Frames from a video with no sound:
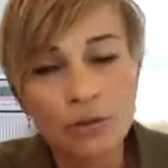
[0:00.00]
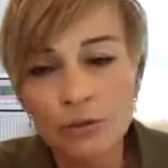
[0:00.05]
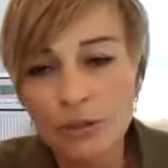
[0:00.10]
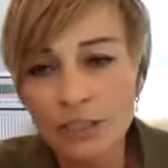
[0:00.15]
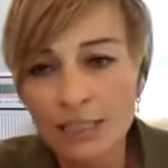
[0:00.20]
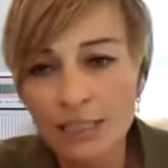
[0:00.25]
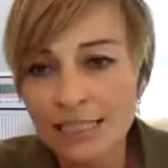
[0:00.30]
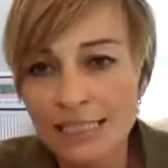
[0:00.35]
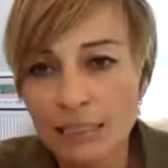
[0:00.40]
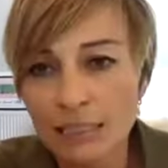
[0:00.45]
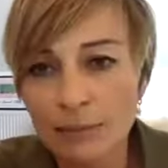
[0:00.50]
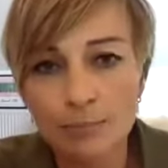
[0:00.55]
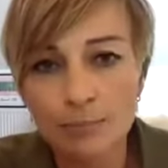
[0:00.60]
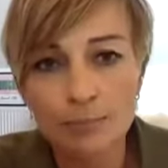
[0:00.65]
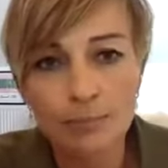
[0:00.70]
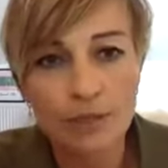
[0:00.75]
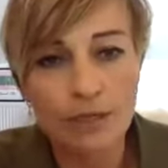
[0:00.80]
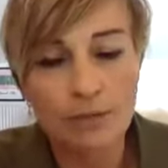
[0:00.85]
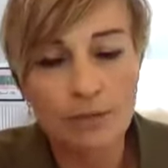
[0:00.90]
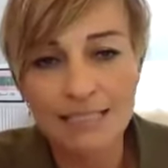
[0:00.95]
organising
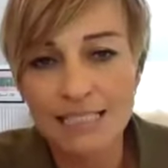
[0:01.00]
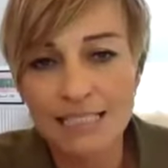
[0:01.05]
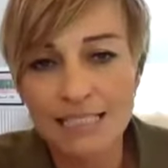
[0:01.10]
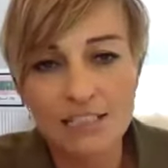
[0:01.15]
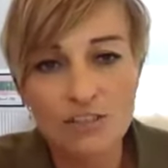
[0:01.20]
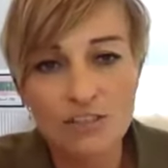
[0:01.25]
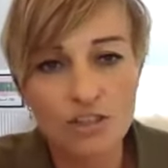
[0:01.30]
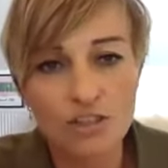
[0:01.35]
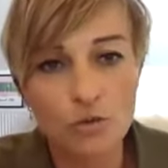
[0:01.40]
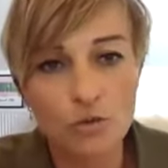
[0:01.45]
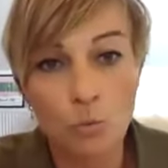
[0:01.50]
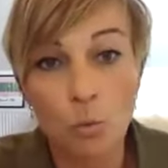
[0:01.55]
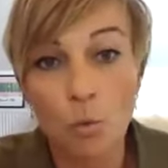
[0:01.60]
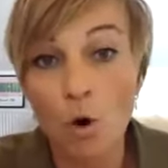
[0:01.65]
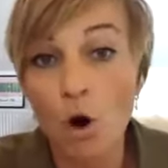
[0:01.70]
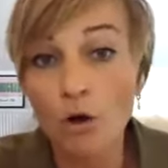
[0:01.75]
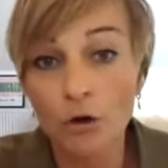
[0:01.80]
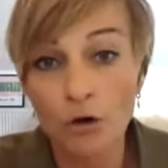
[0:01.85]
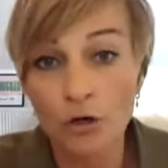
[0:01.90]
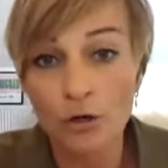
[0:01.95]
committee is just
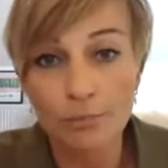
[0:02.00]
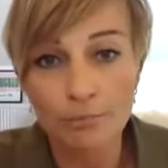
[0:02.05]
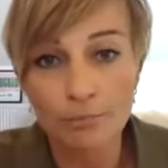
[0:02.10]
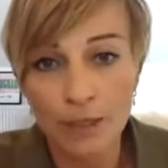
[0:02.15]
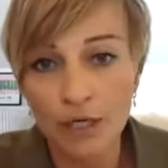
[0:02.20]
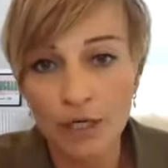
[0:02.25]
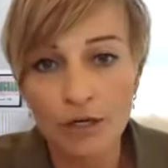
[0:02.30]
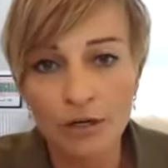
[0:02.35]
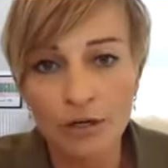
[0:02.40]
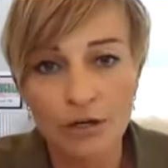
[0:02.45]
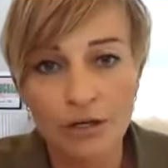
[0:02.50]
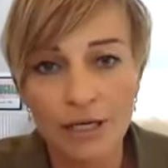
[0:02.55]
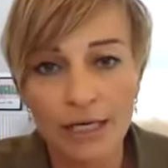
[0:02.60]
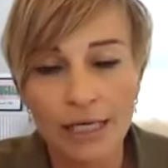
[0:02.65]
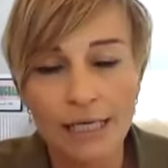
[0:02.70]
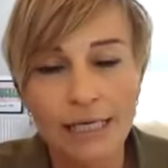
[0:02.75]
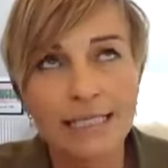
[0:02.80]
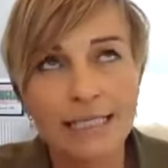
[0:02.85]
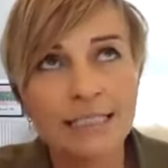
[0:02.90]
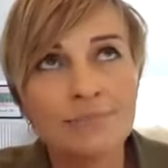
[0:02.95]
one
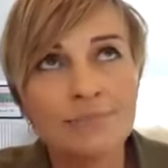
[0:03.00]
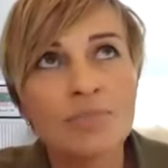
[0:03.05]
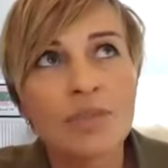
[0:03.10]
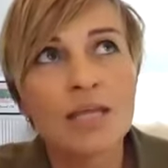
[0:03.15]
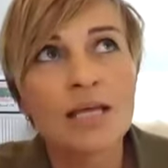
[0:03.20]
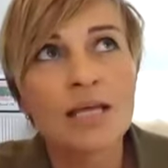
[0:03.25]
partner, and